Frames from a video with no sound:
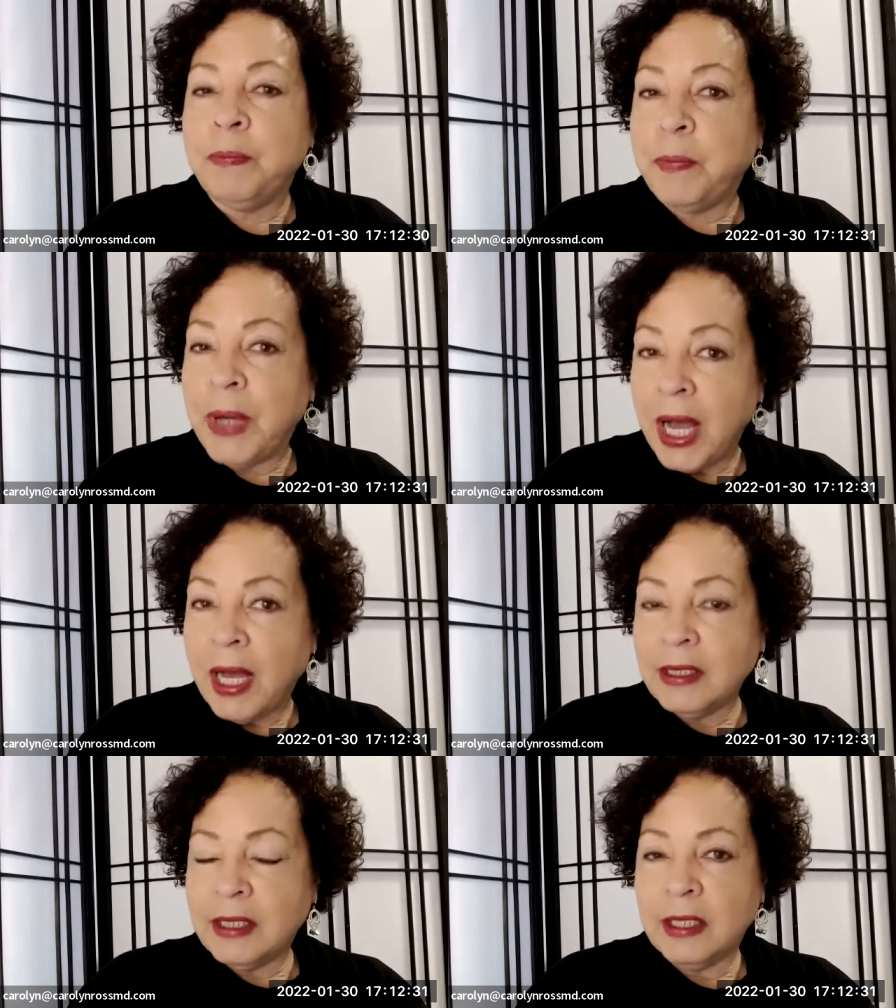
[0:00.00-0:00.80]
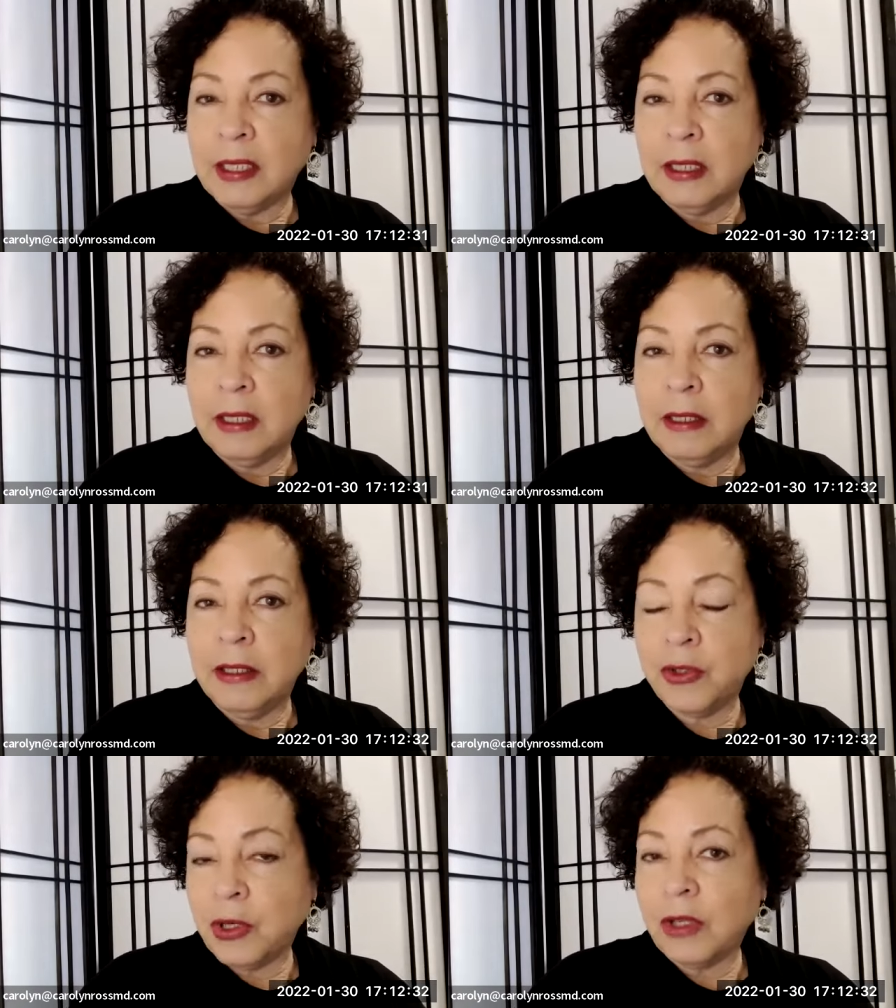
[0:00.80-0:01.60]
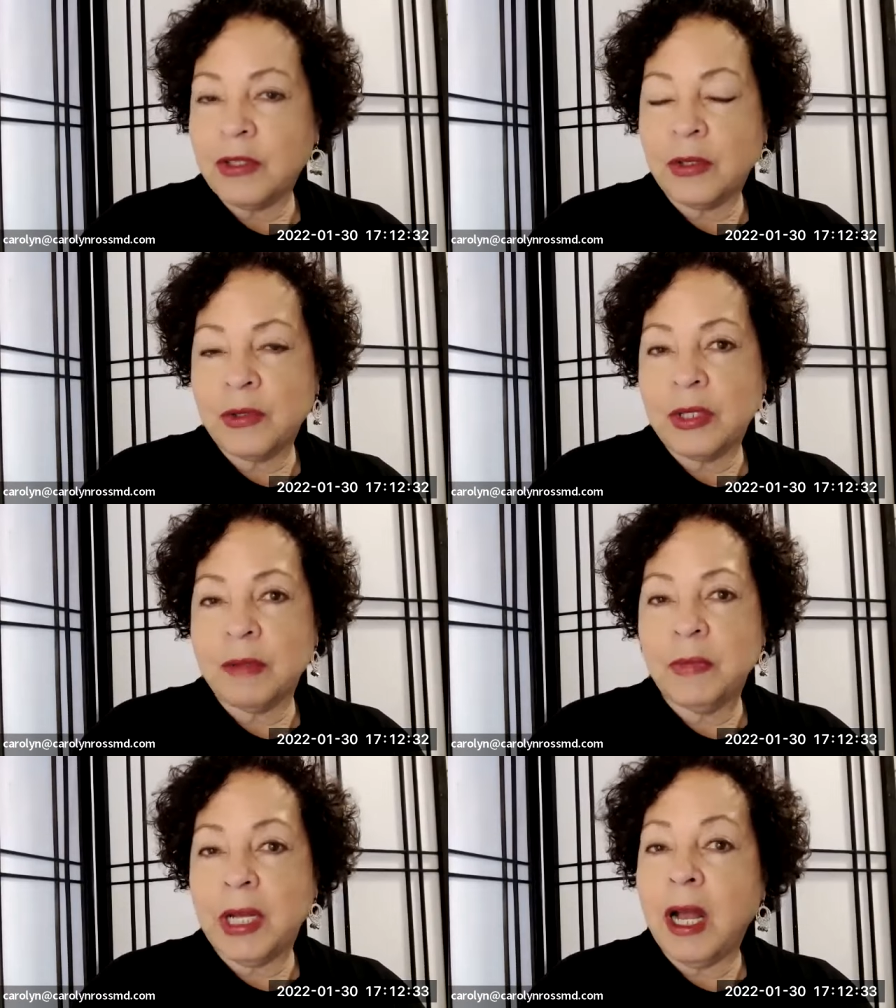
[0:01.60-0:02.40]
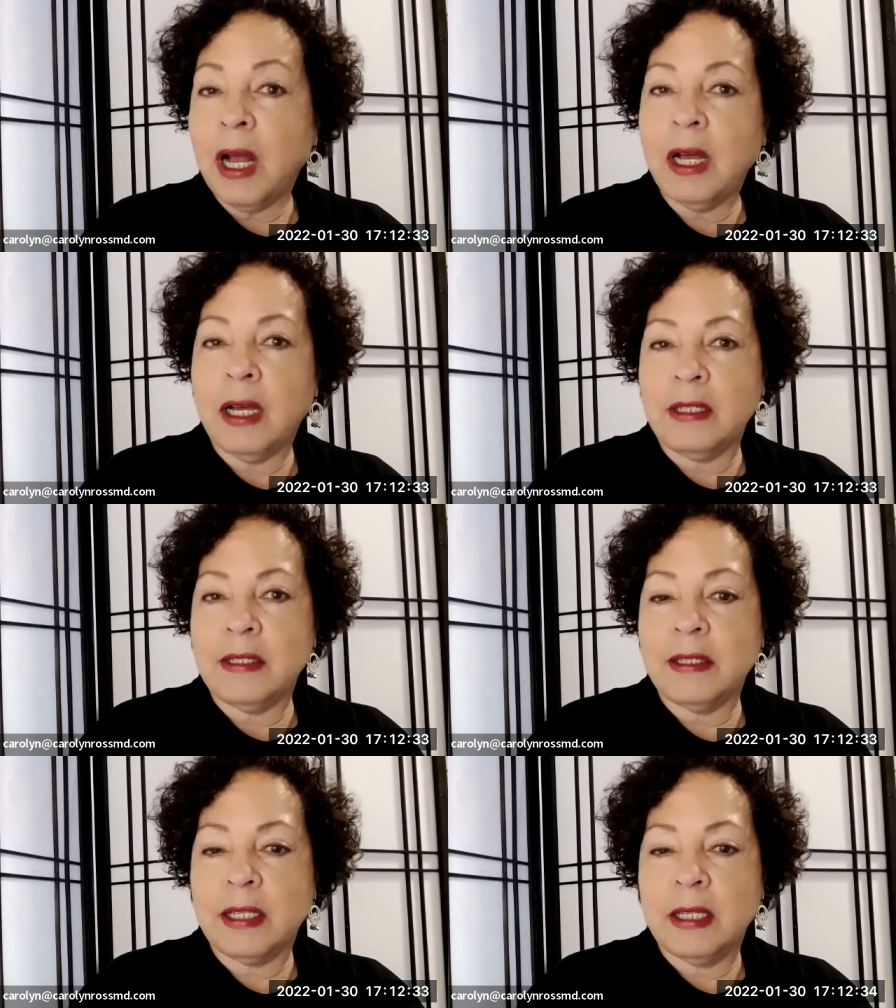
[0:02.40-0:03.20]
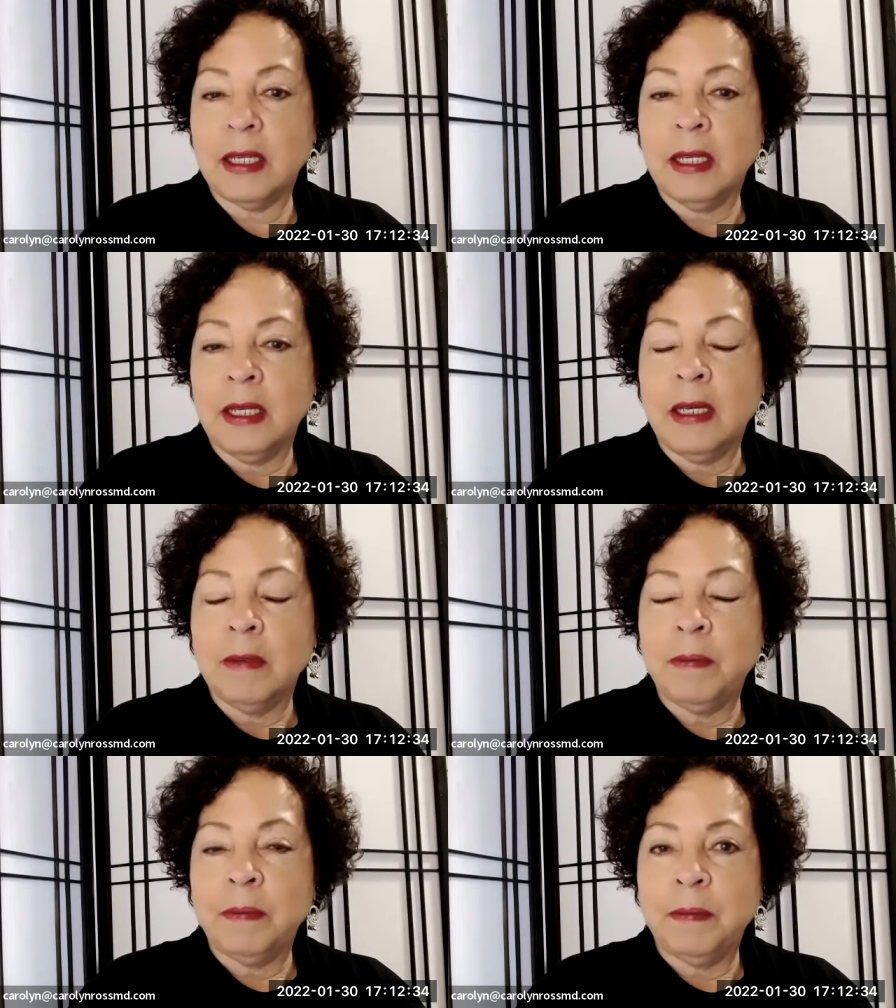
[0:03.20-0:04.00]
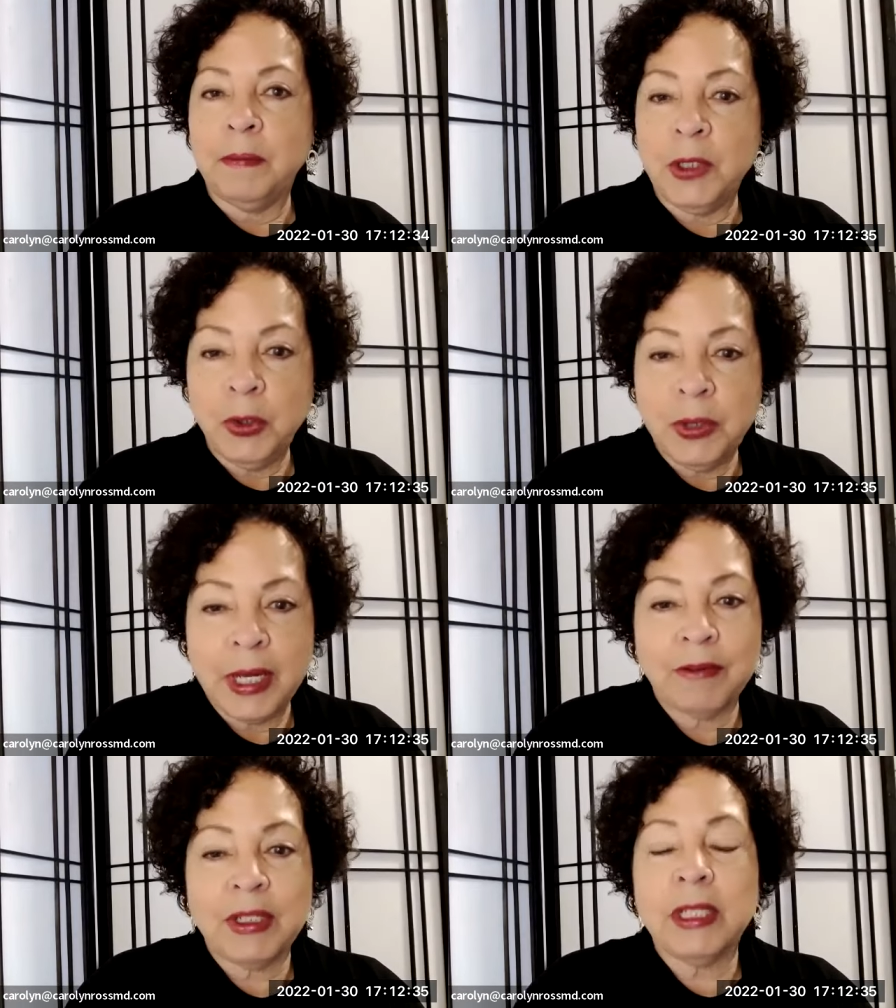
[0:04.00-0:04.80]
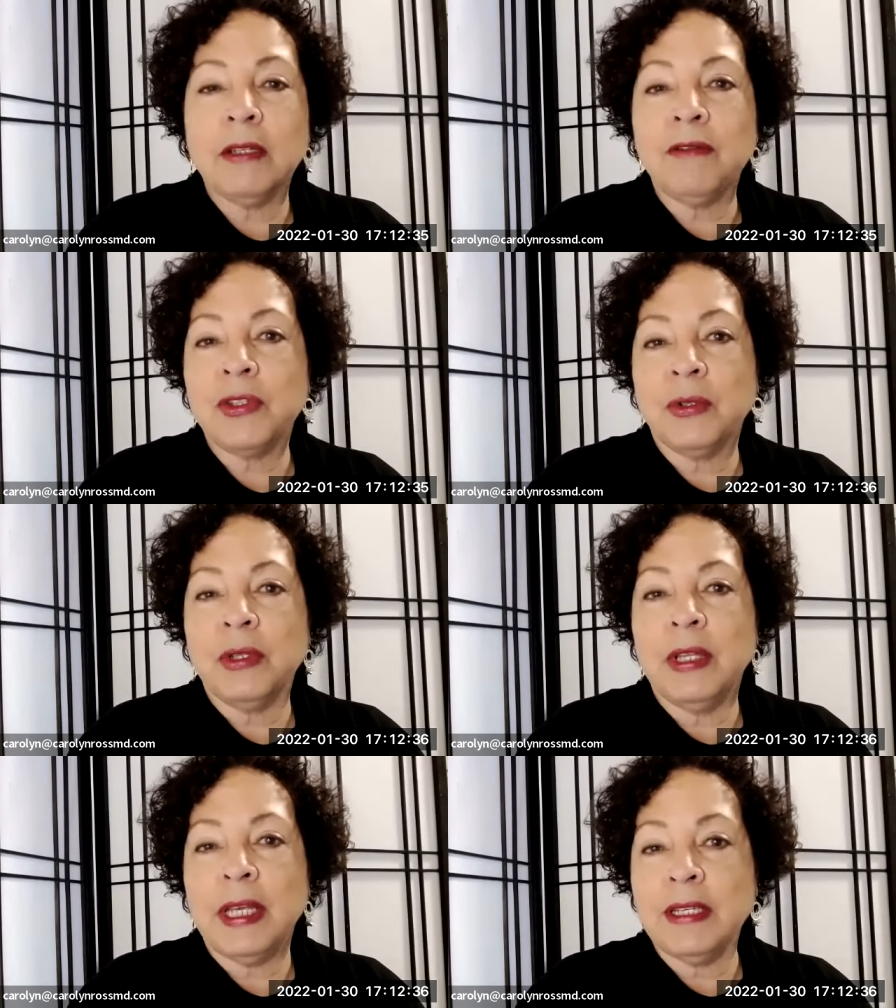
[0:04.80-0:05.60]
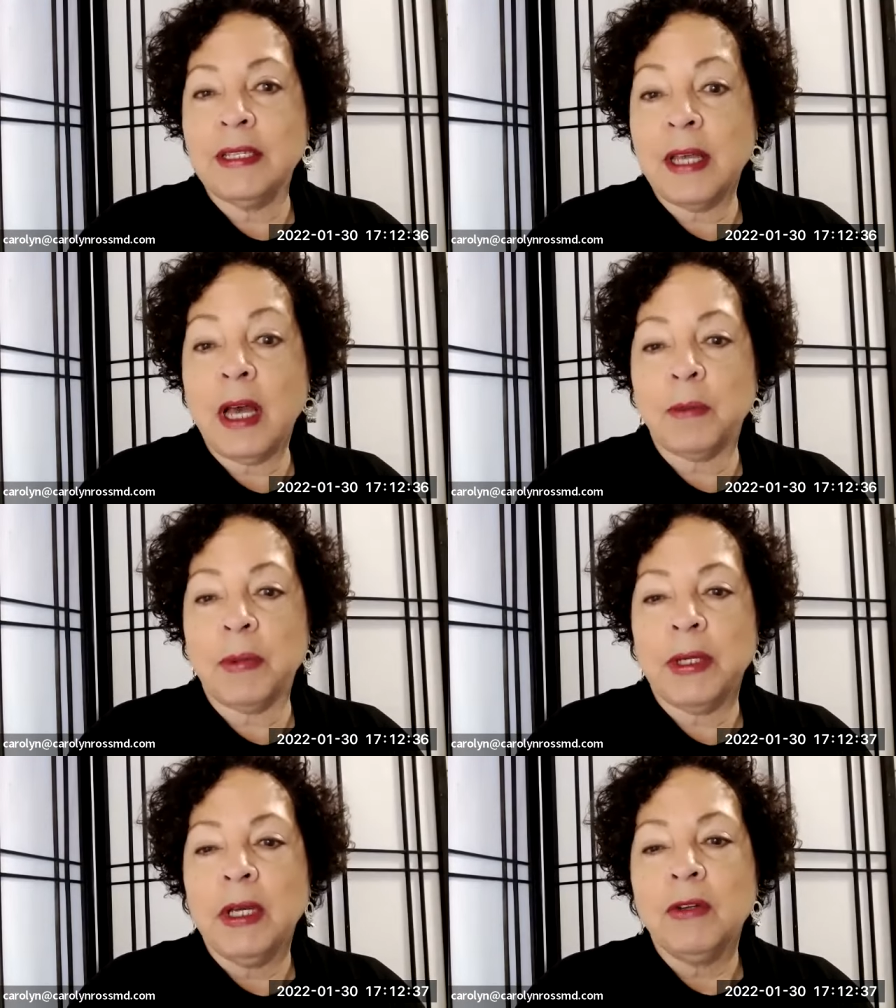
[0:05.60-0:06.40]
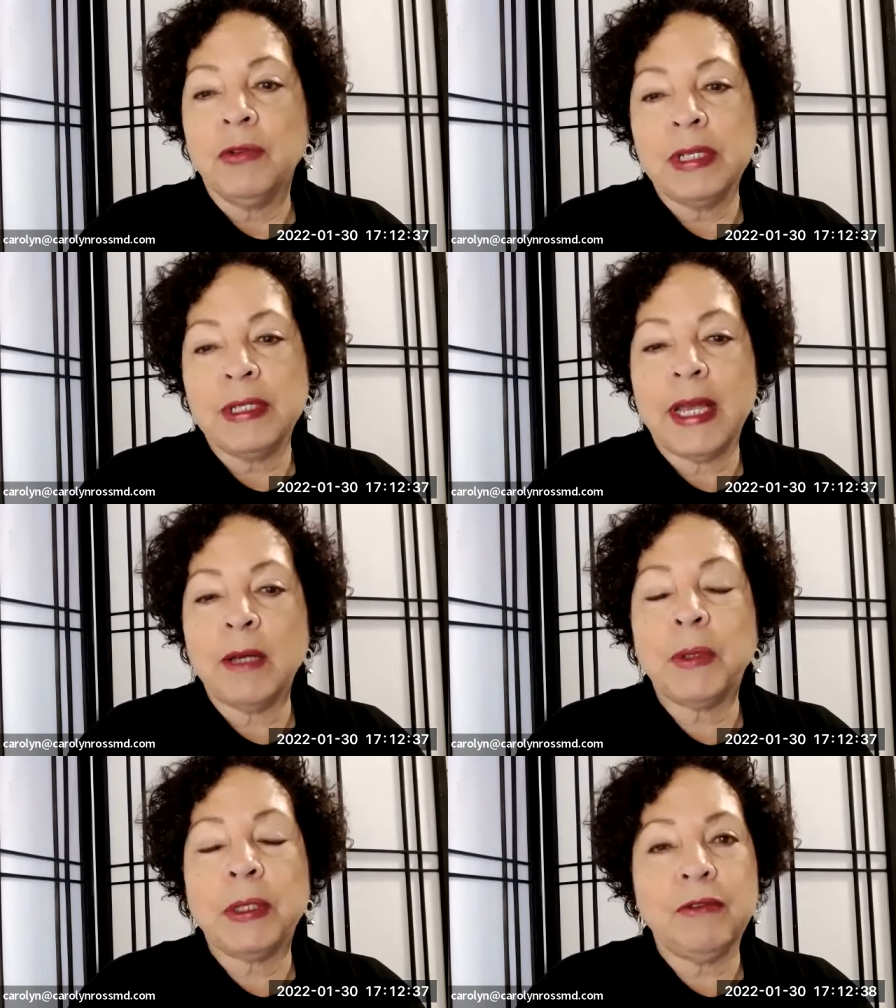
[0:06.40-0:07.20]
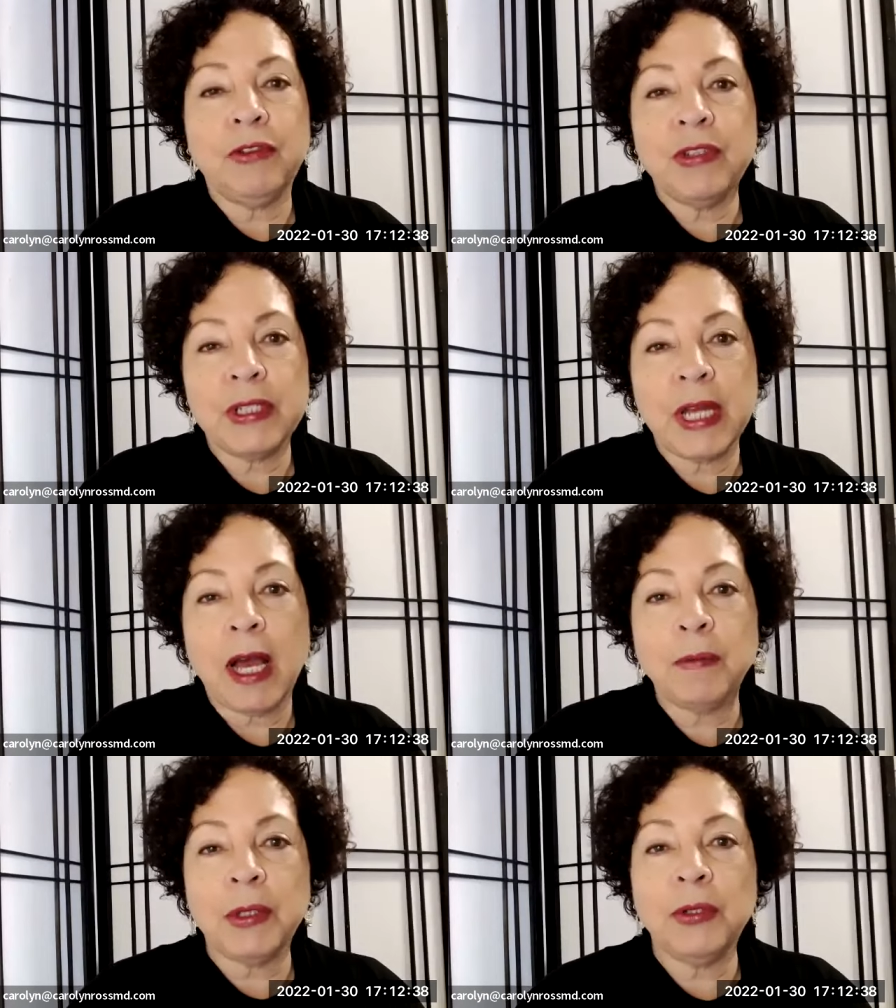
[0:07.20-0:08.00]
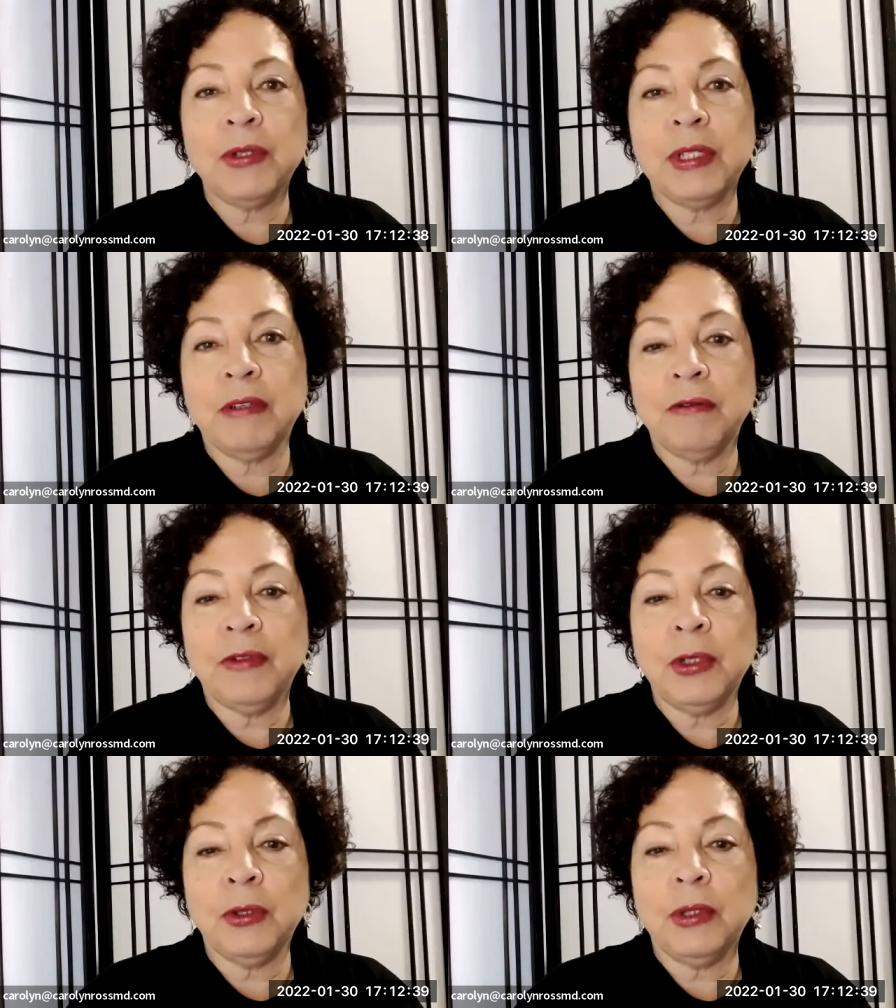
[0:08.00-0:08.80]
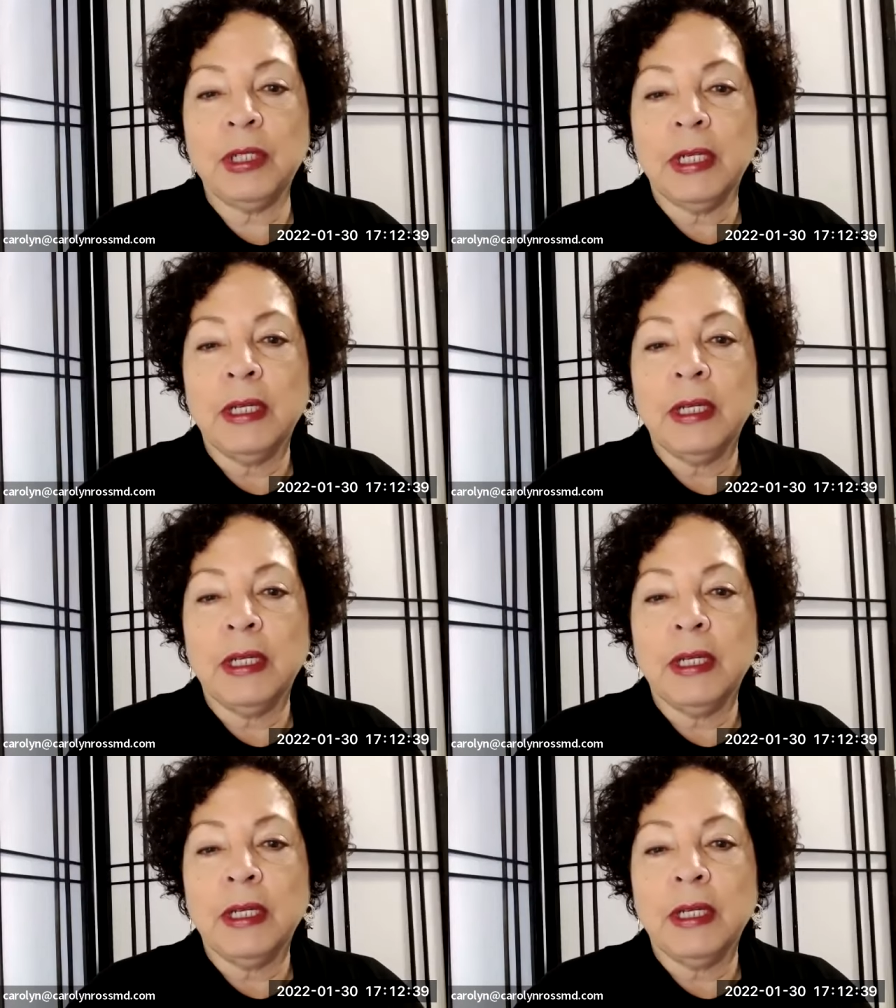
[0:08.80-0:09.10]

But there's also some cons. You'd have to give certain things up. For example, if you stopped using food